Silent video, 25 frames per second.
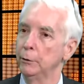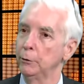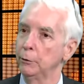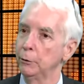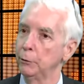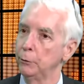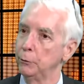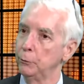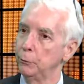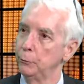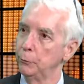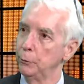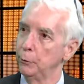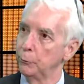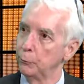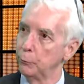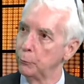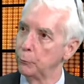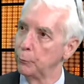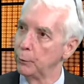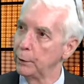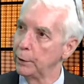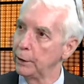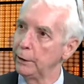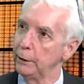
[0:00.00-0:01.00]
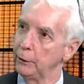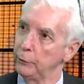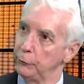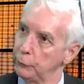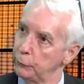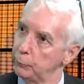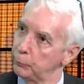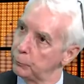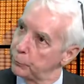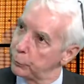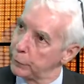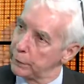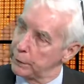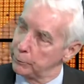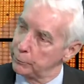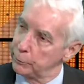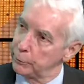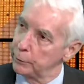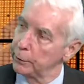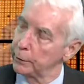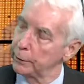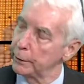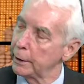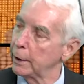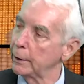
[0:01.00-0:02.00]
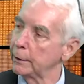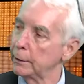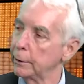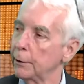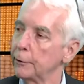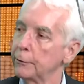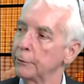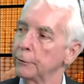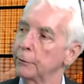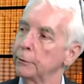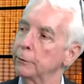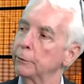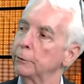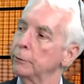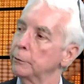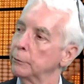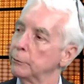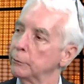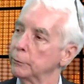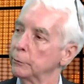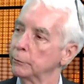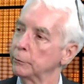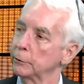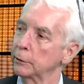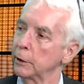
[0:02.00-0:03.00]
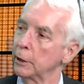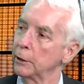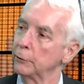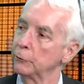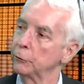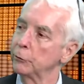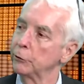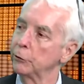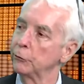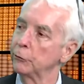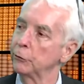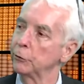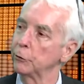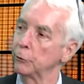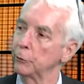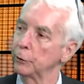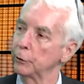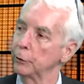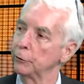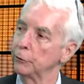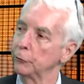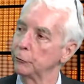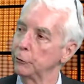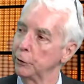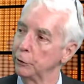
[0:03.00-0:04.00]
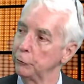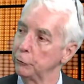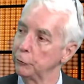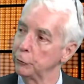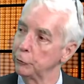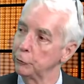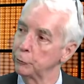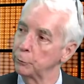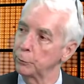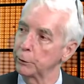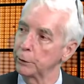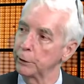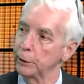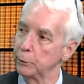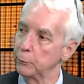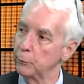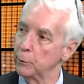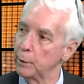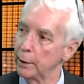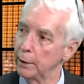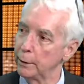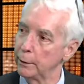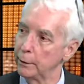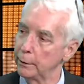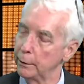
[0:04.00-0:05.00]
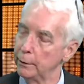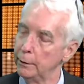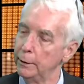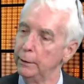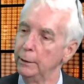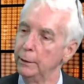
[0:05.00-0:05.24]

who reads people and other countries and organizations pretty well